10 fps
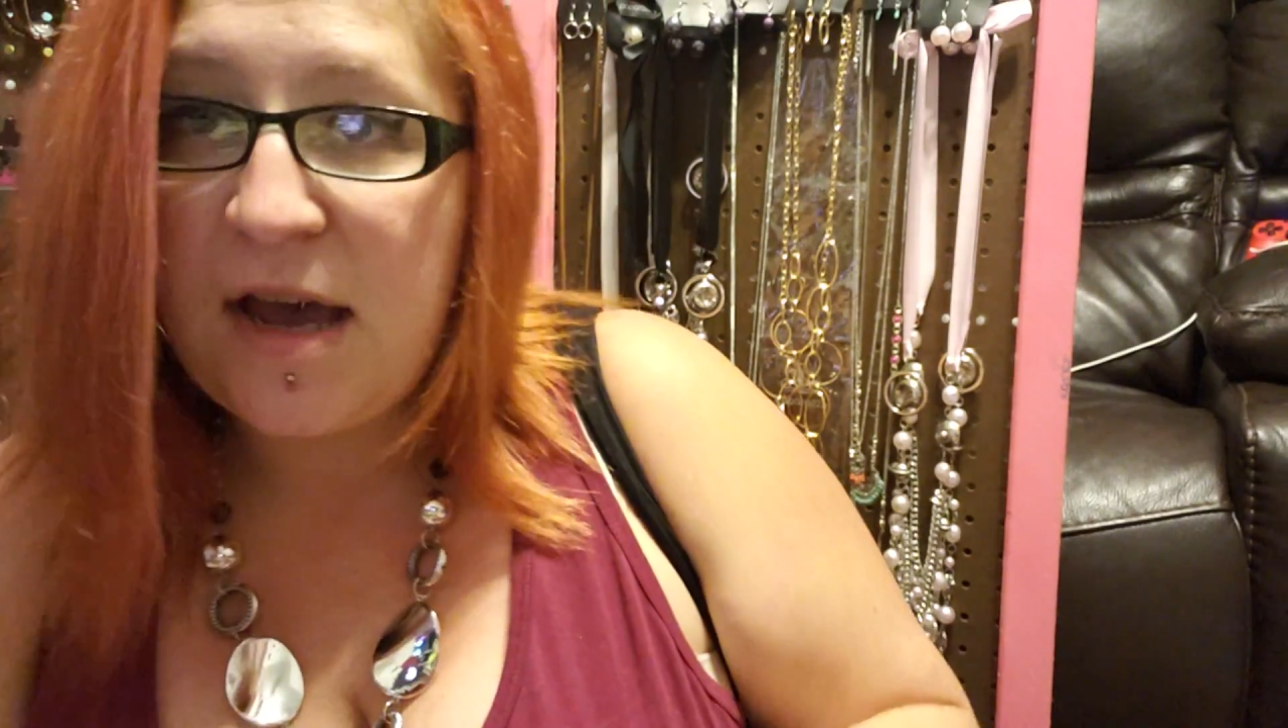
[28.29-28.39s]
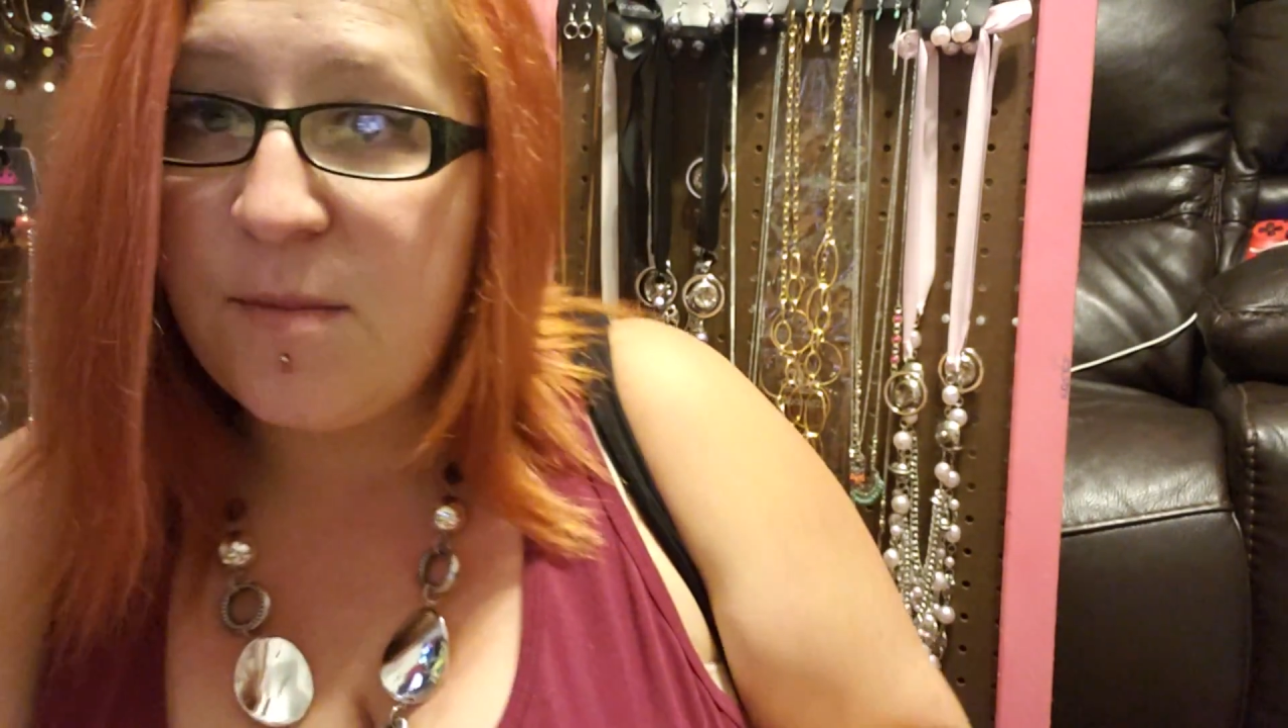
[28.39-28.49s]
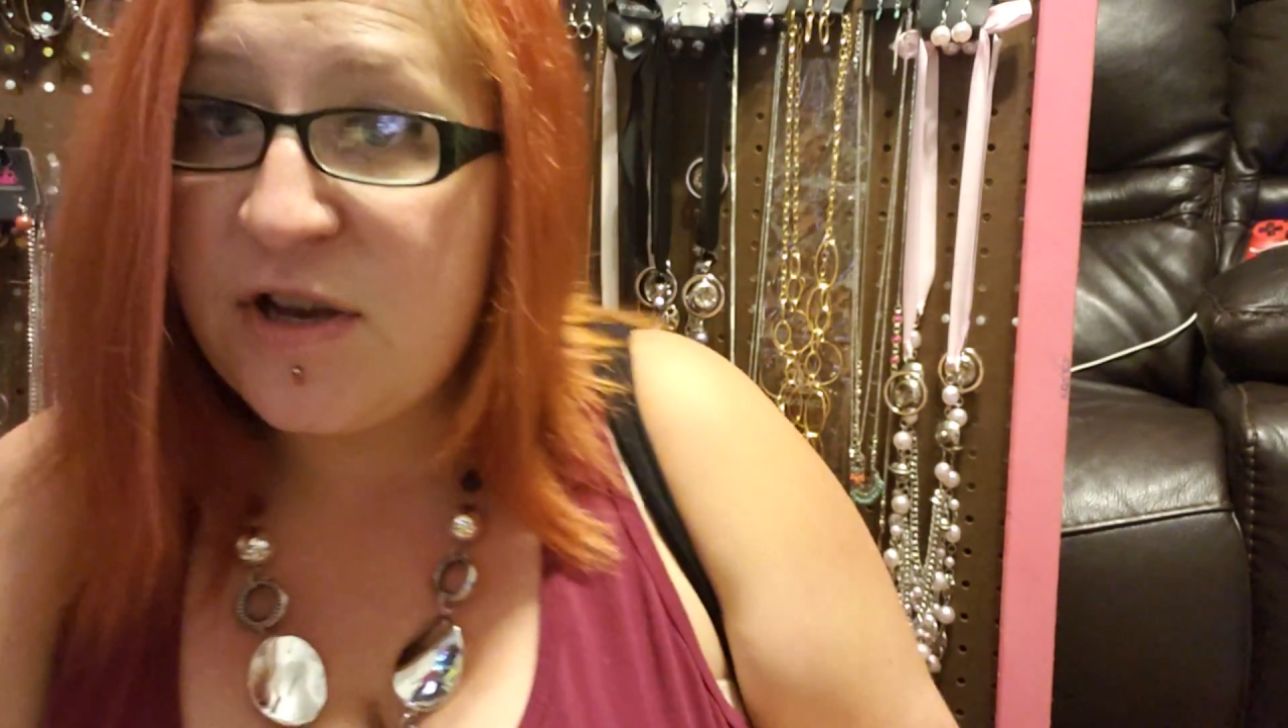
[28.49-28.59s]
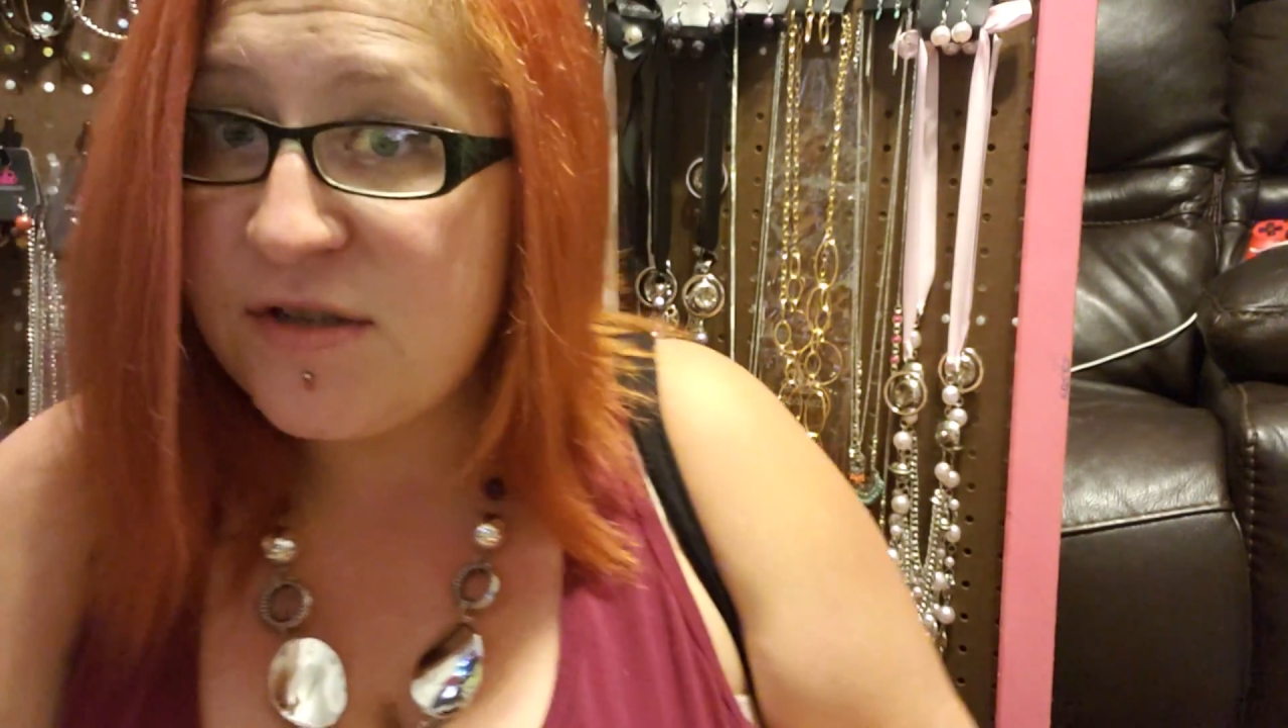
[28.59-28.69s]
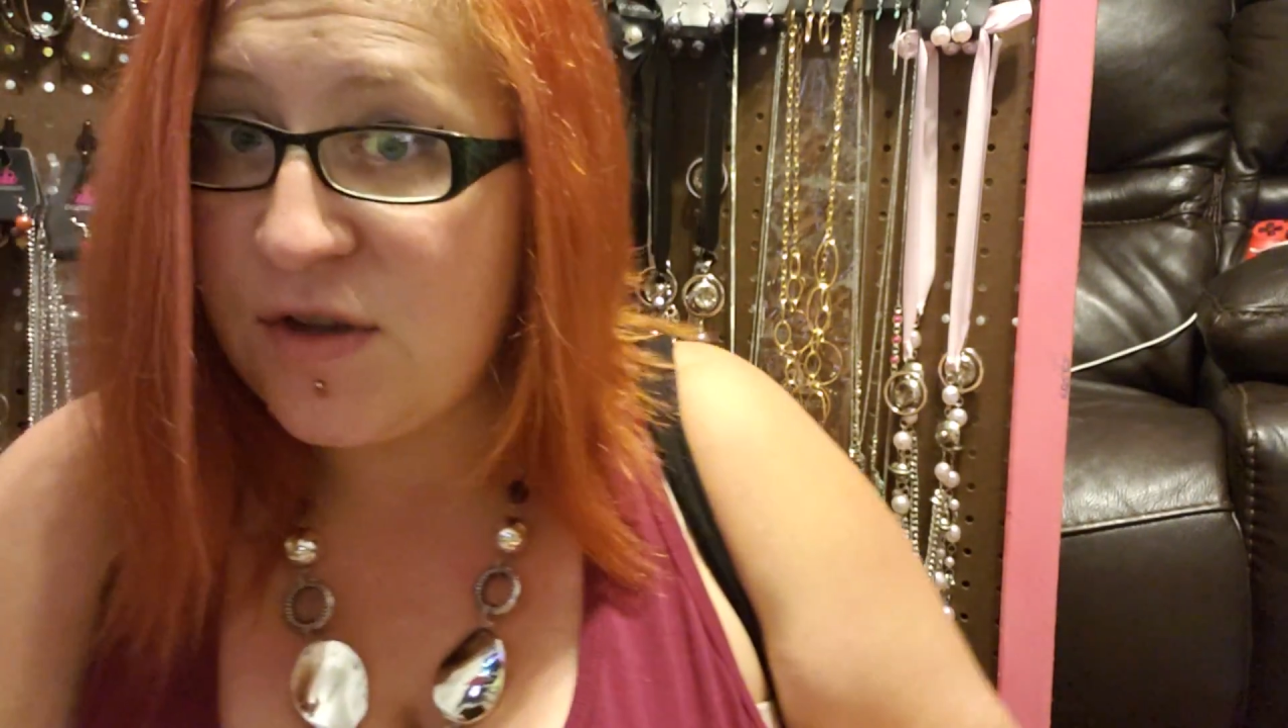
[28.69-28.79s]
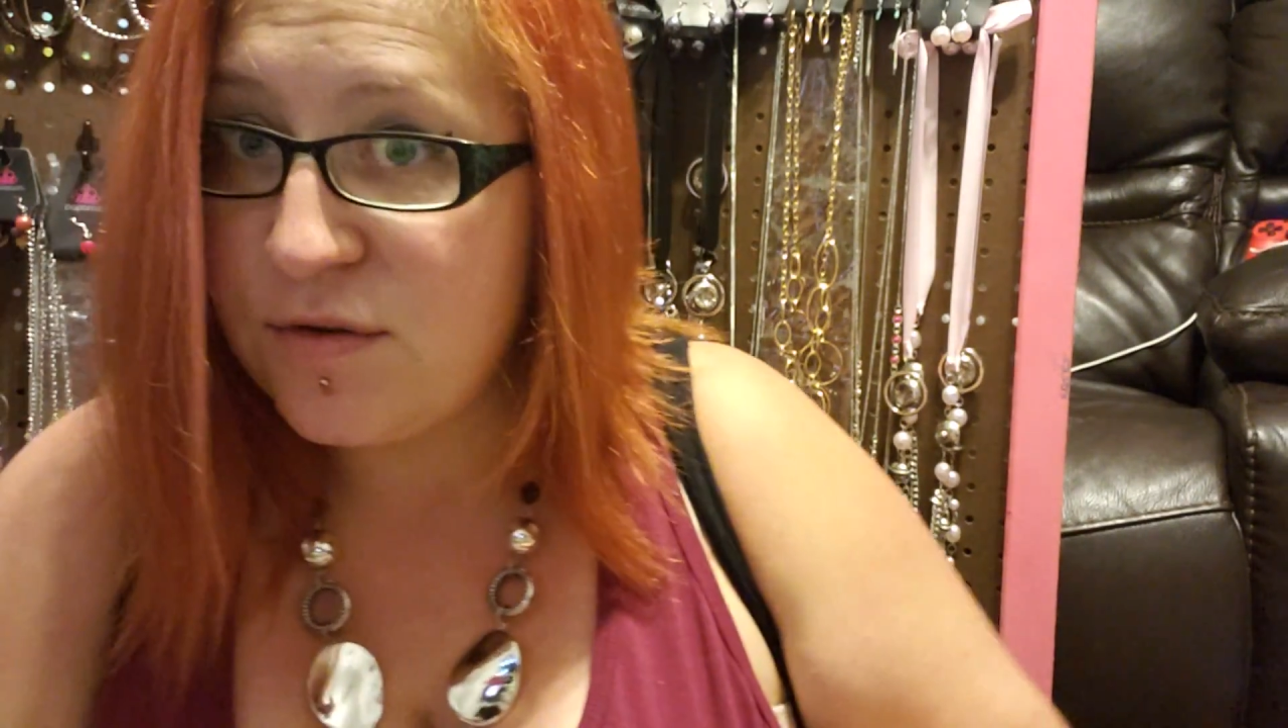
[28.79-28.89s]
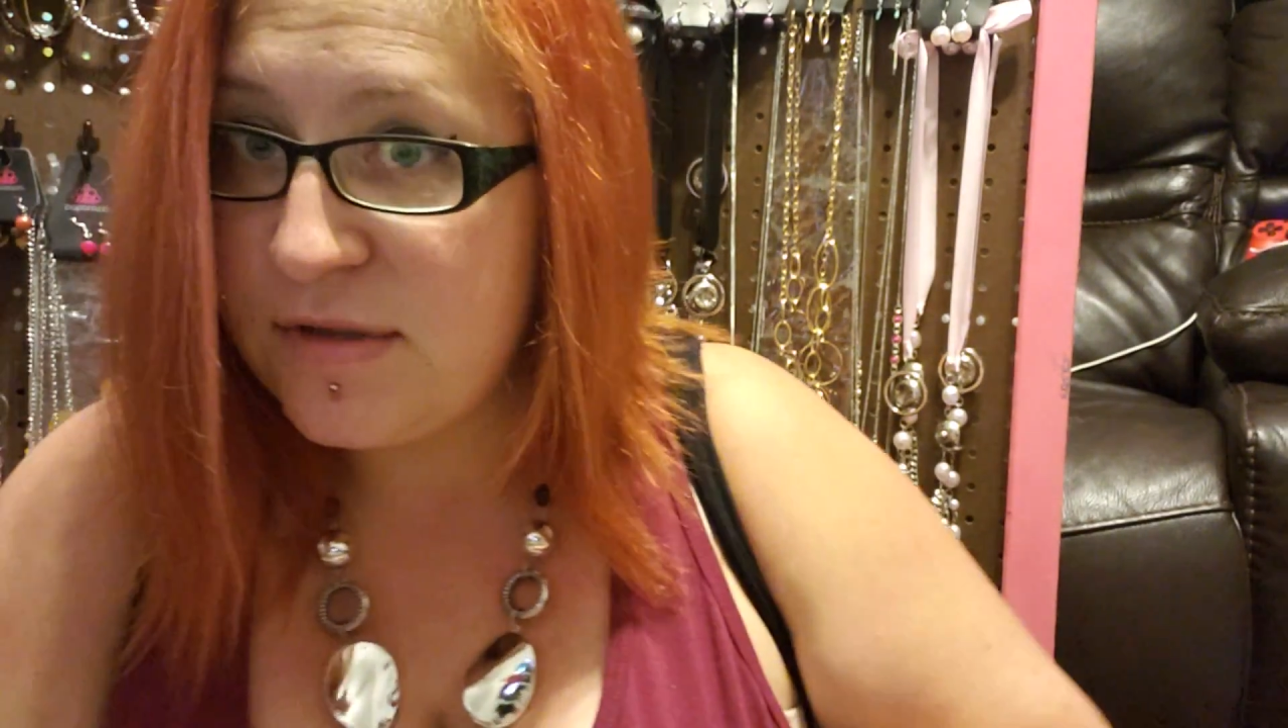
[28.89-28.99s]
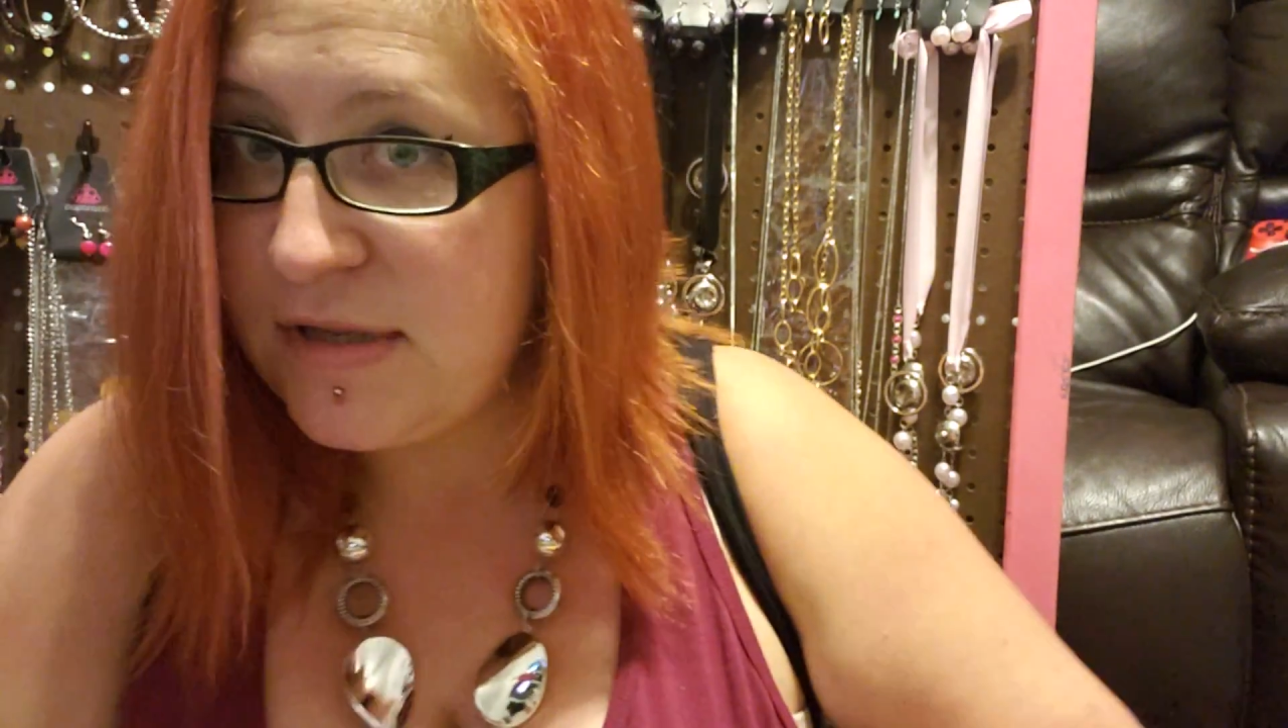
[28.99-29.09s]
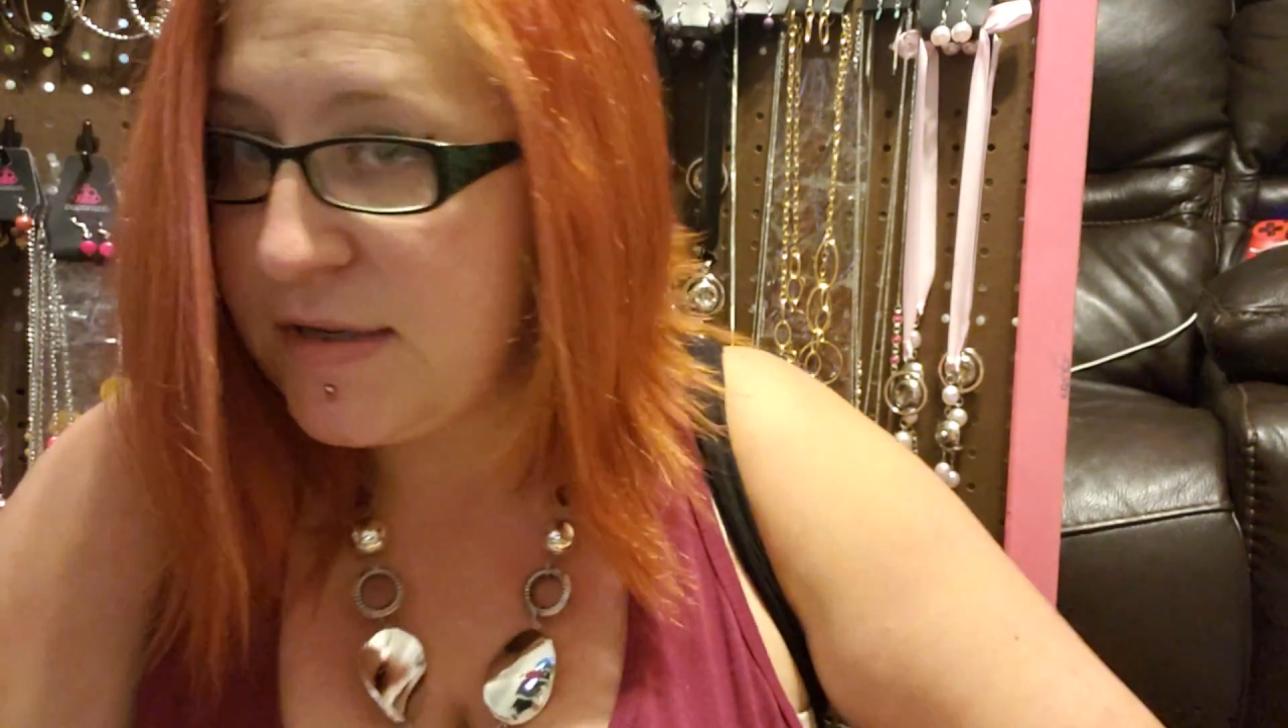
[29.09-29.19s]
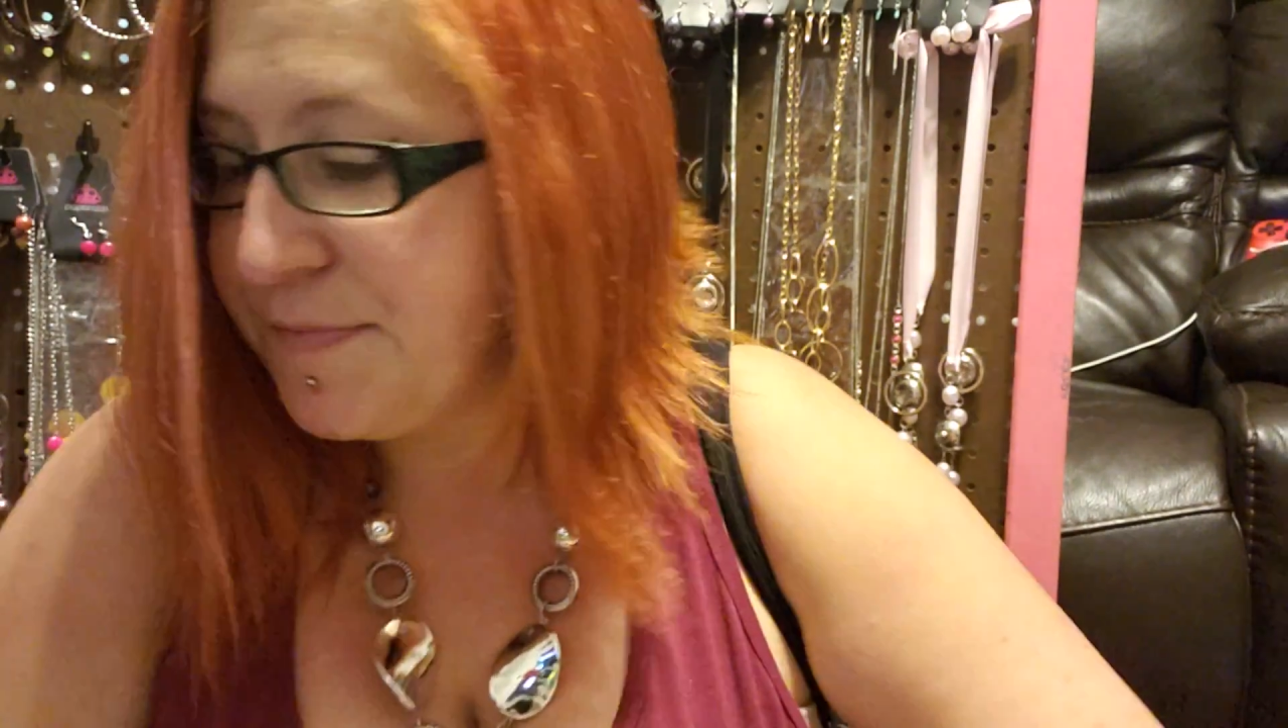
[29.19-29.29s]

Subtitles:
I'm a consultant.